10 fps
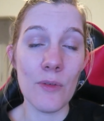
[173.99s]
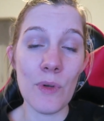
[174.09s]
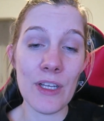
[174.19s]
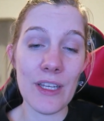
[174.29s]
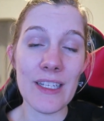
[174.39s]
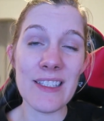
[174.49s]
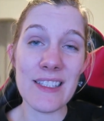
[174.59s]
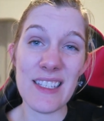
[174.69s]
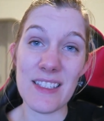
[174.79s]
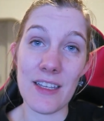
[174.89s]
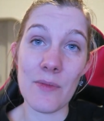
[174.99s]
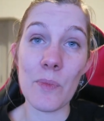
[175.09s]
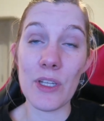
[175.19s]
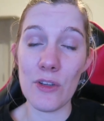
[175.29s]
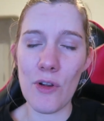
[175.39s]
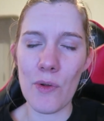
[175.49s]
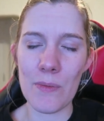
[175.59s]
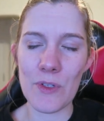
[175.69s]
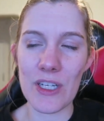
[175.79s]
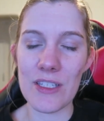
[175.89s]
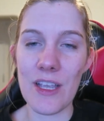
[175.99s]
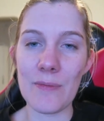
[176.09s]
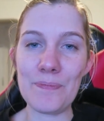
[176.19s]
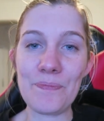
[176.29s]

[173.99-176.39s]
Well, I didn't say suck it, but you know what I'm trying to say.